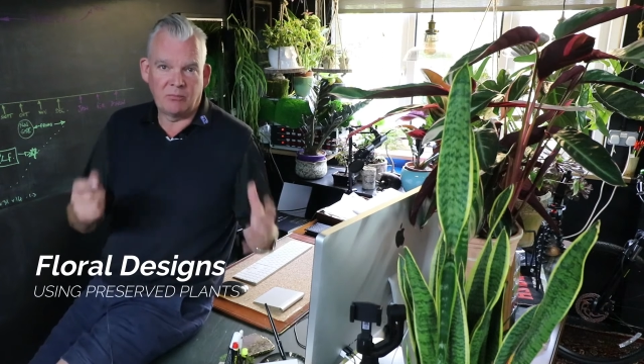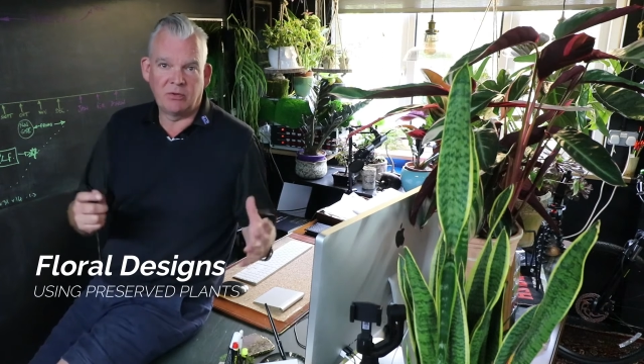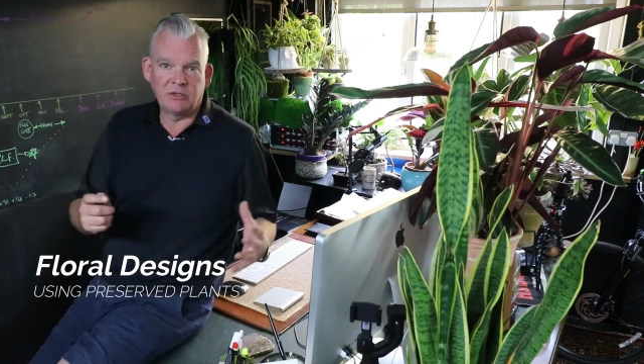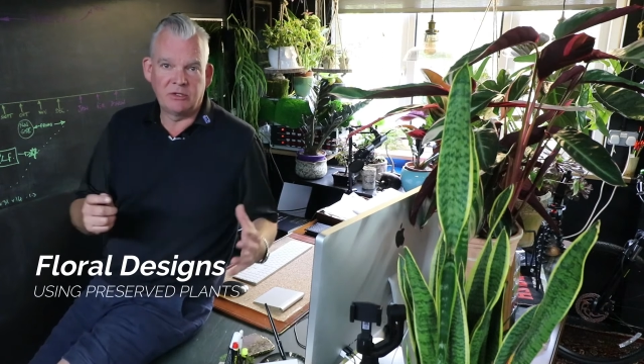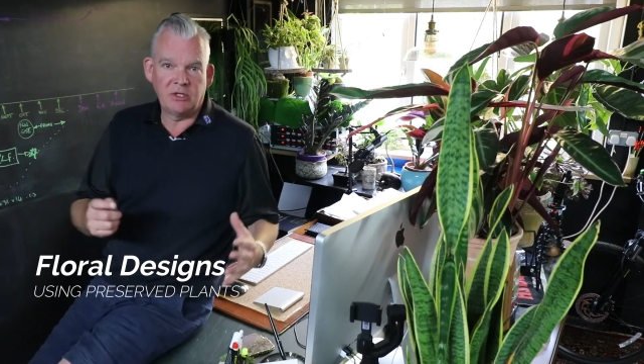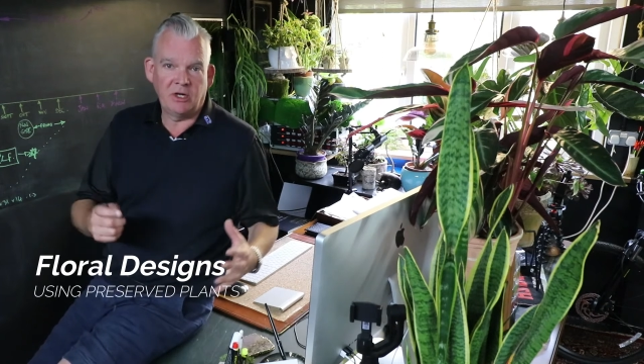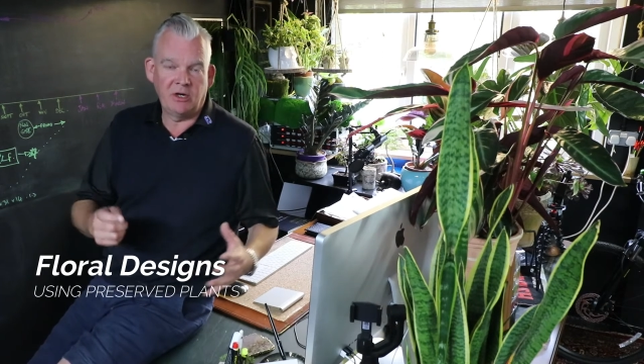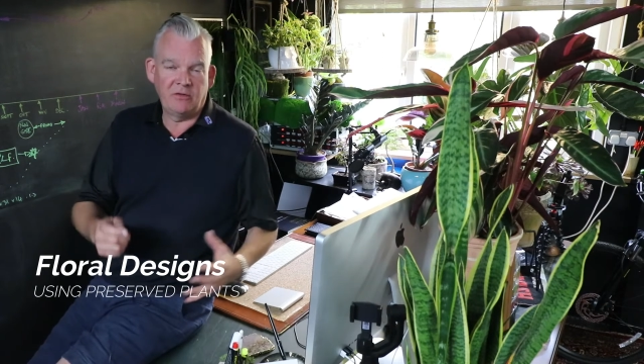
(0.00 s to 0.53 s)

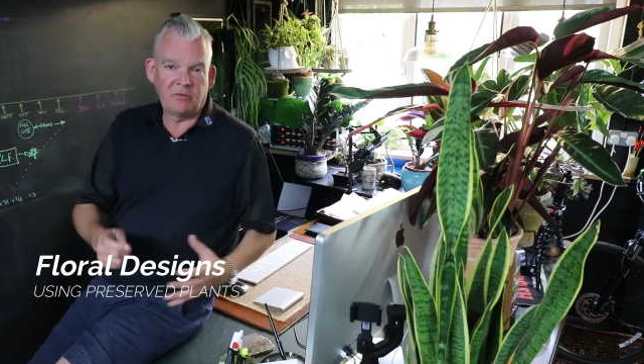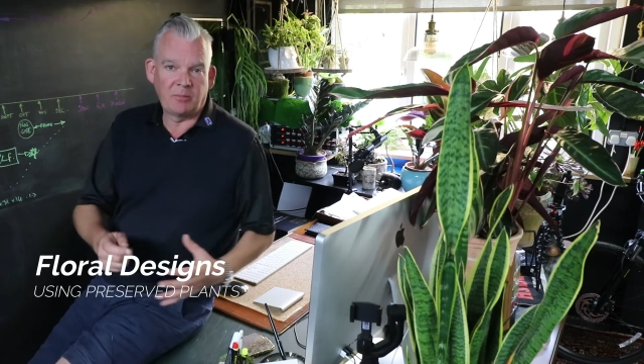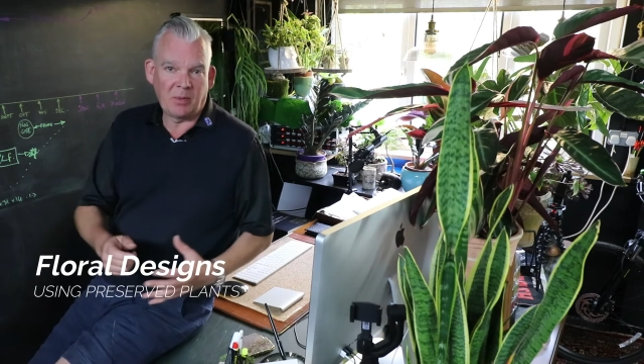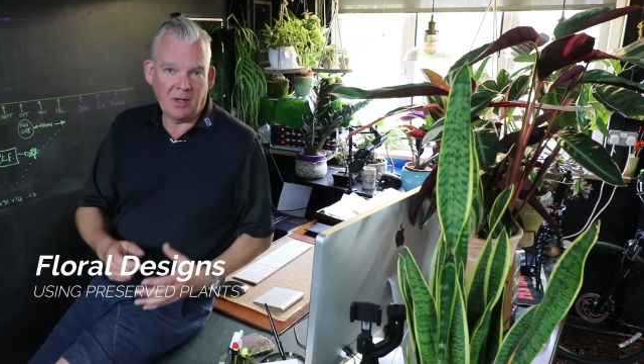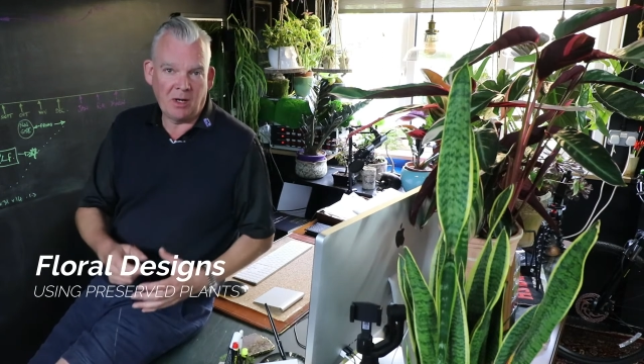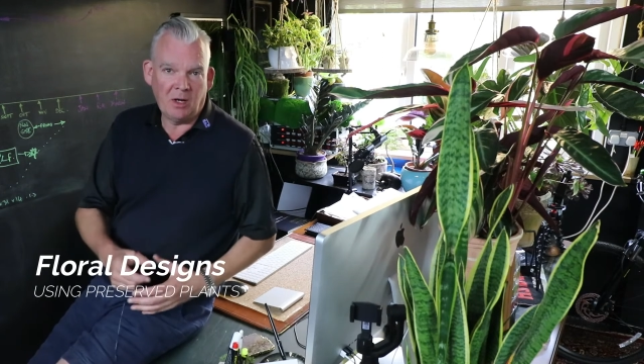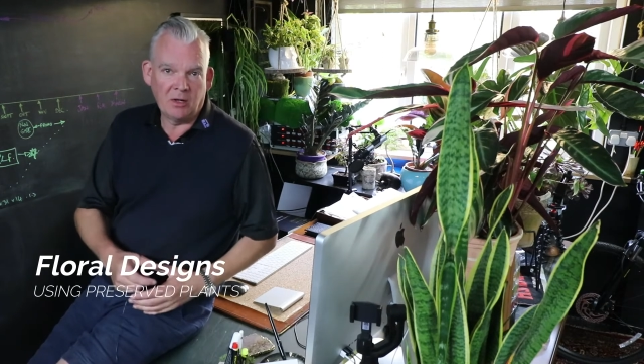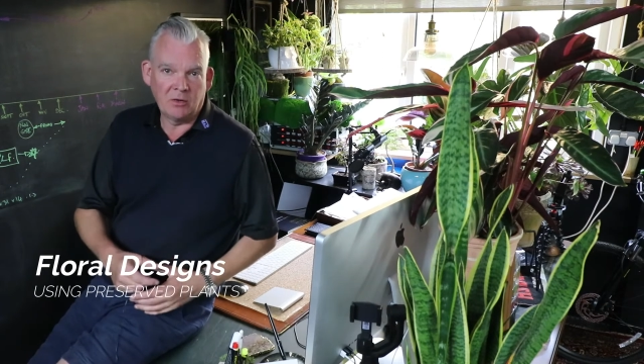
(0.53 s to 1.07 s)
preserved
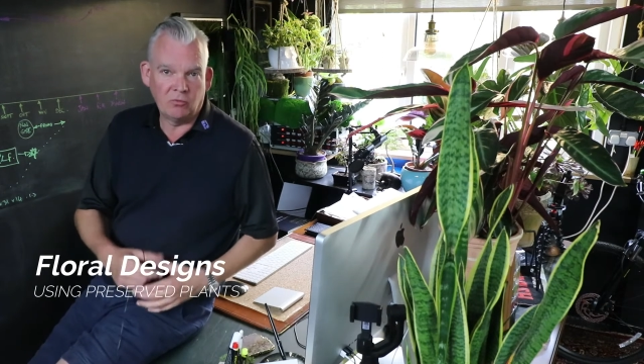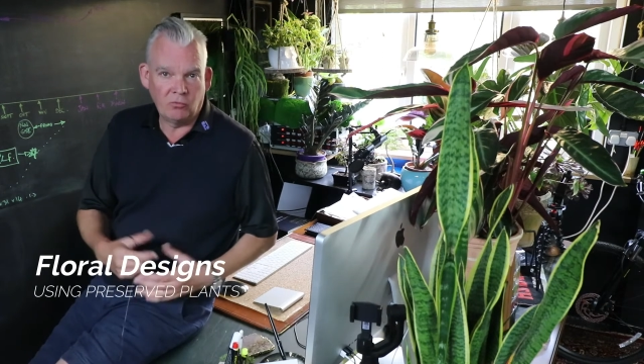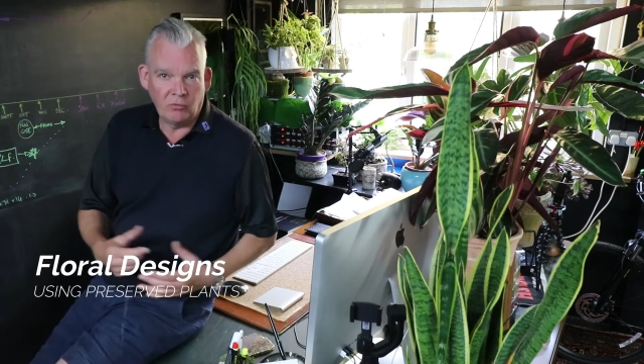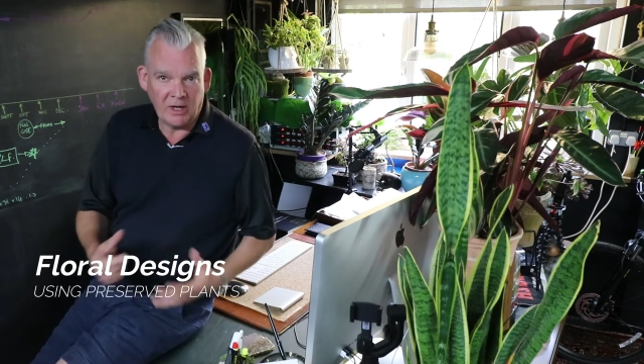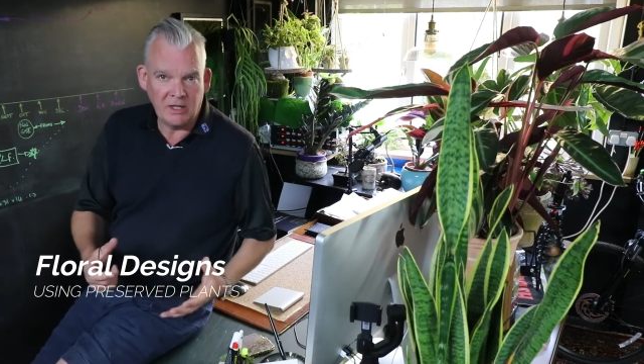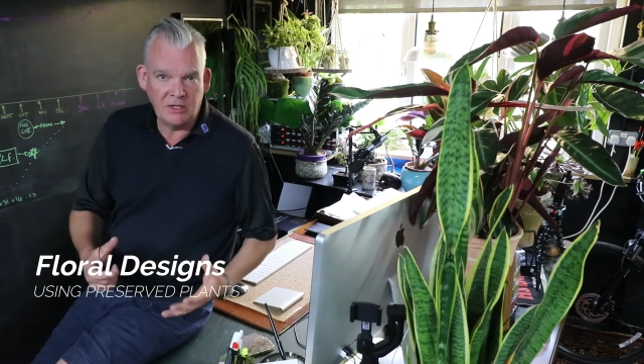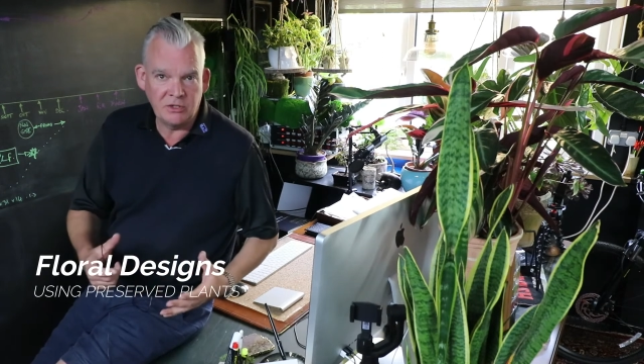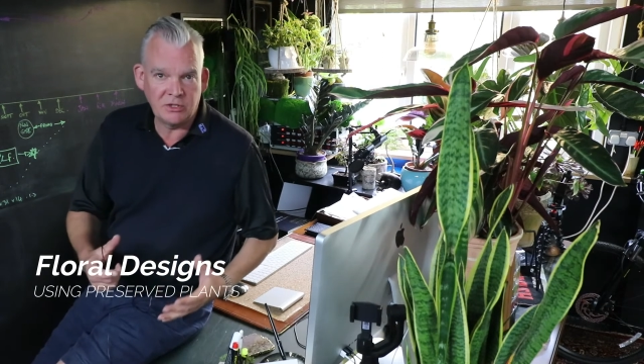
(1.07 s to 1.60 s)
plant
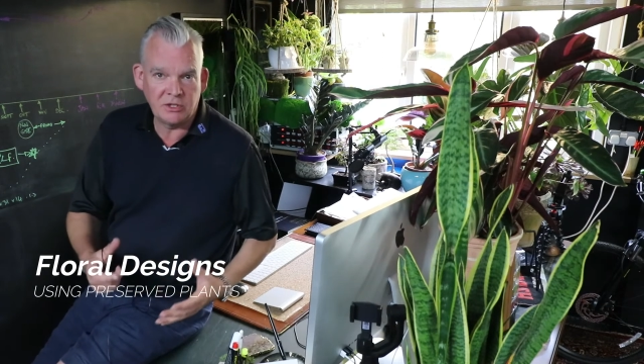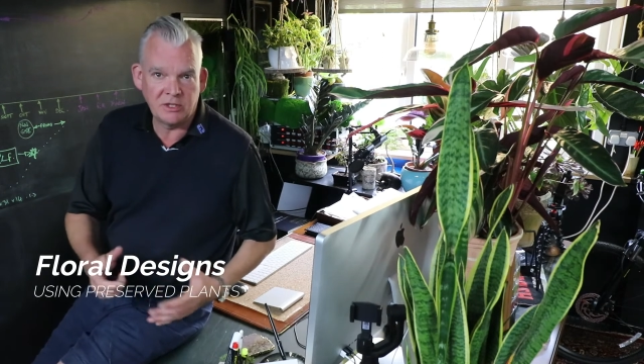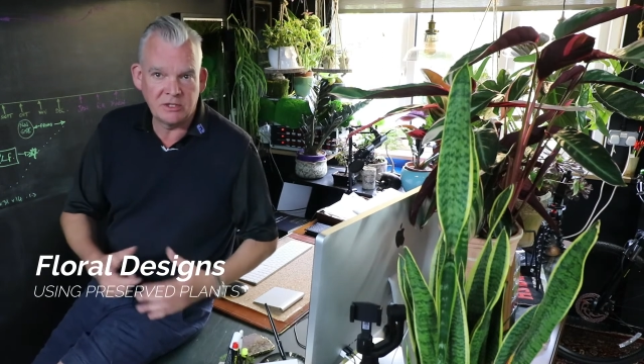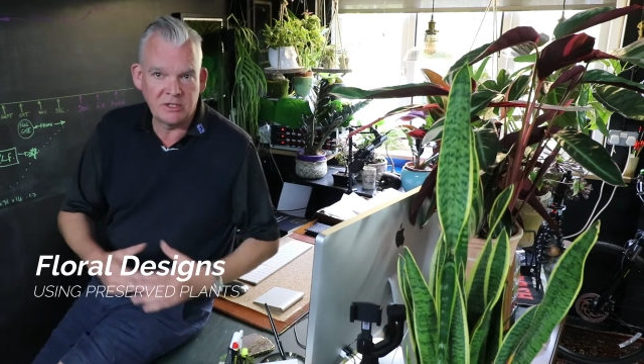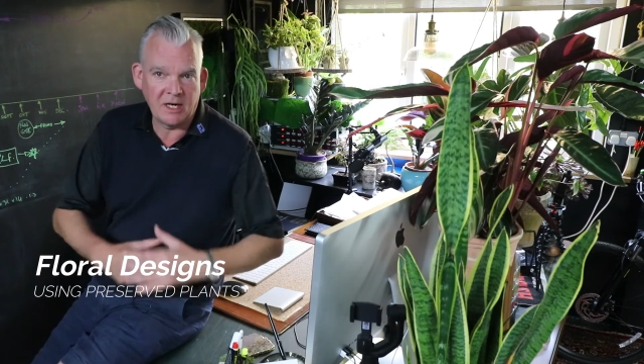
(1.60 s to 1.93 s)
ranges.